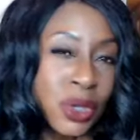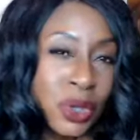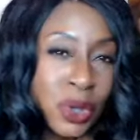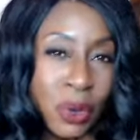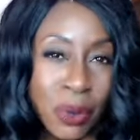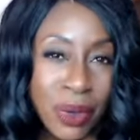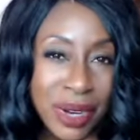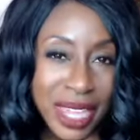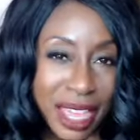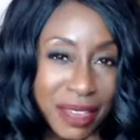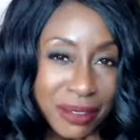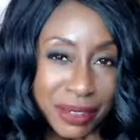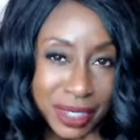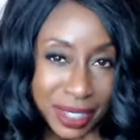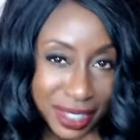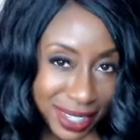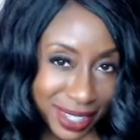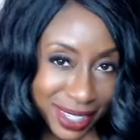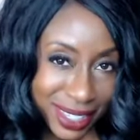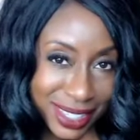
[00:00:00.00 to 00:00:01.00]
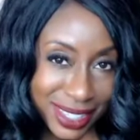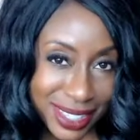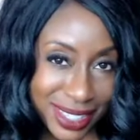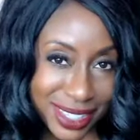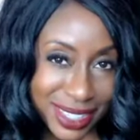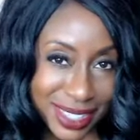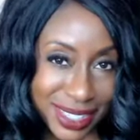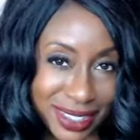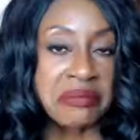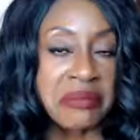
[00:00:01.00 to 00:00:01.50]
don't want to have
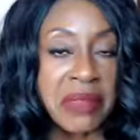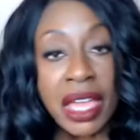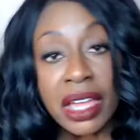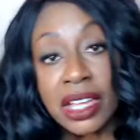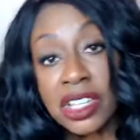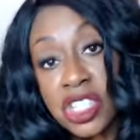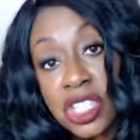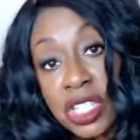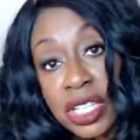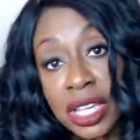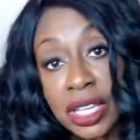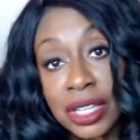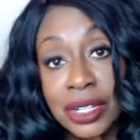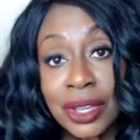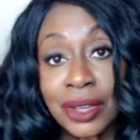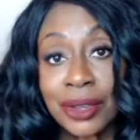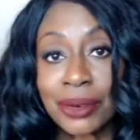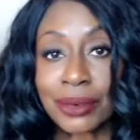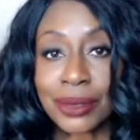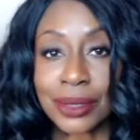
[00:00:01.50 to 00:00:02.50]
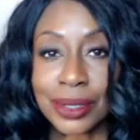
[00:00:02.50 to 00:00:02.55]
kids? Actually, I don't.